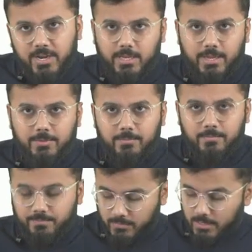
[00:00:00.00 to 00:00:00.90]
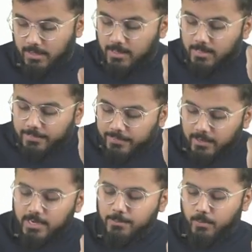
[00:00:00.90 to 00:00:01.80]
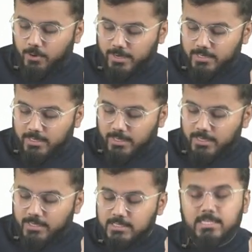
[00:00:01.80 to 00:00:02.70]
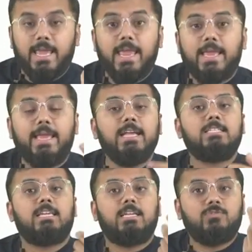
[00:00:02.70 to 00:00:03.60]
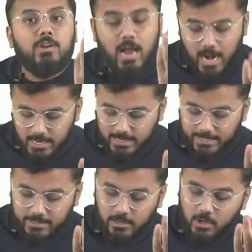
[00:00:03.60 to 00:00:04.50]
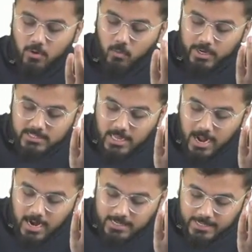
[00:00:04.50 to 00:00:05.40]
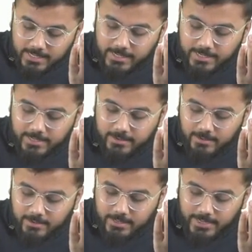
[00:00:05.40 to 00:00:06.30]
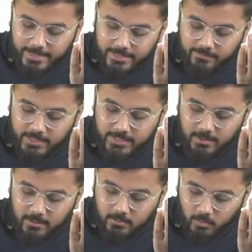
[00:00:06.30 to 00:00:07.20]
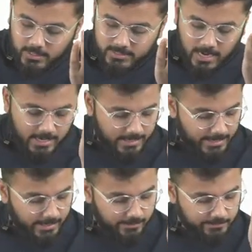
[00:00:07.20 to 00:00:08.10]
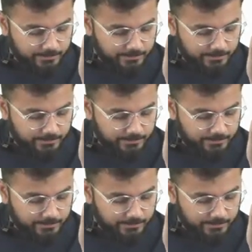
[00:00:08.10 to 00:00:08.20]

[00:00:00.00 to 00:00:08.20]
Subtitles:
brachii. Third important thing is A. A stands for artery. What is the artery here? Can anyone tell what is the artery?